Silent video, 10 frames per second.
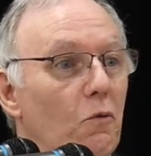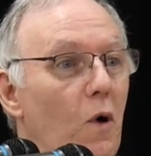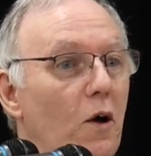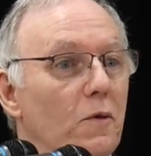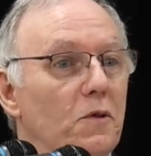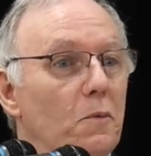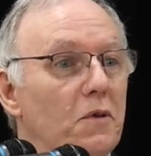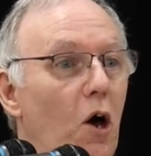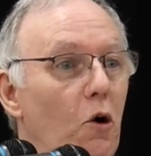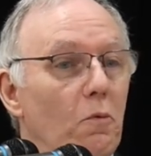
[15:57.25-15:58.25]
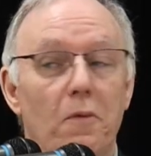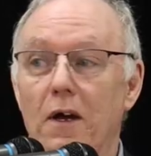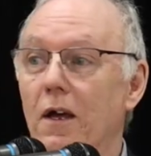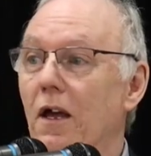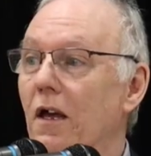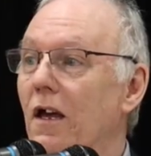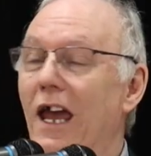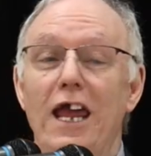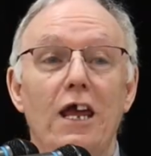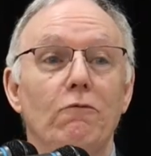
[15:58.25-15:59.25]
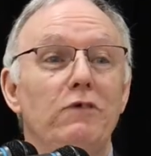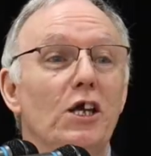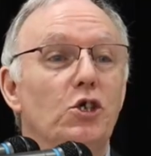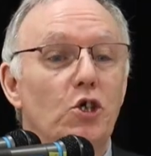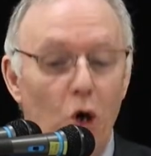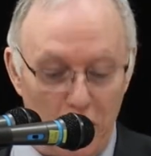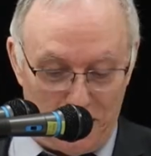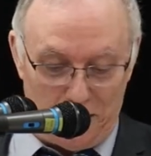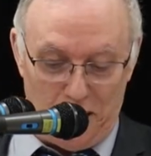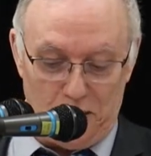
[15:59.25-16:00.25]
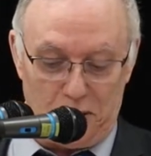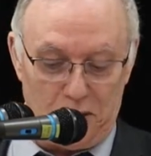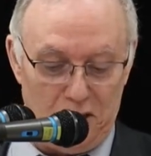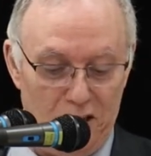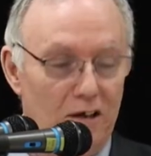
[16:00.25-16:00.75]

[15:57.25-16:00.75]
welcomes them home, He rejoices